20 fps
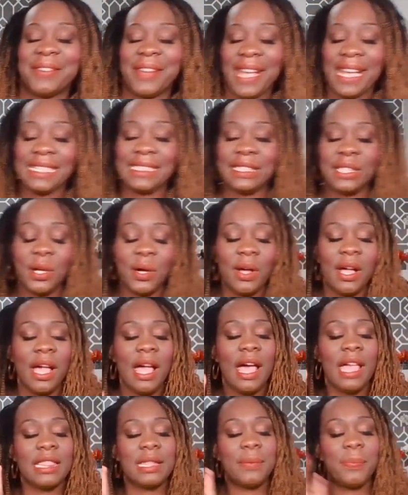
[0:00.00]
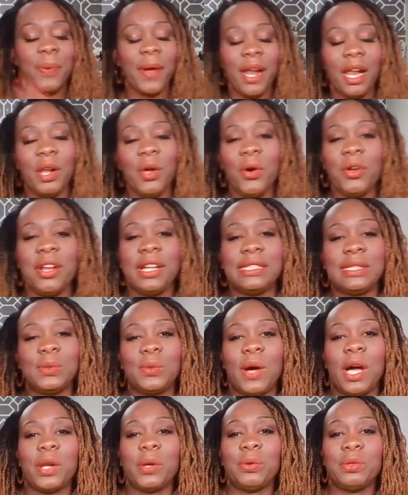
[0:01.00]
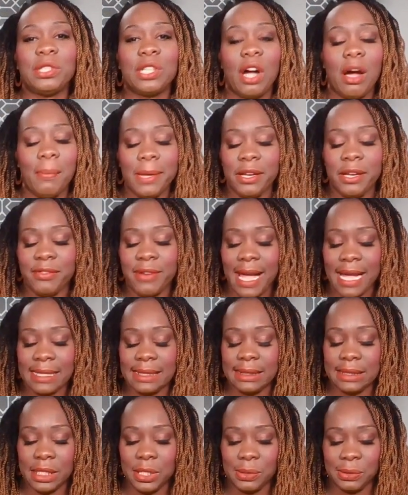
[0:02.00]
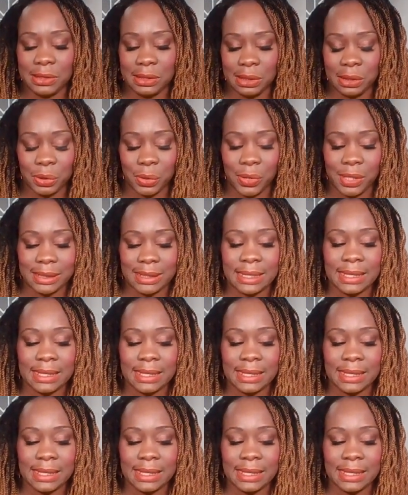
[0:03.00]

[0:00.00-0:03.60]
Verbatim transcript: Okay, so the product owner is the one who normally writes the user stories,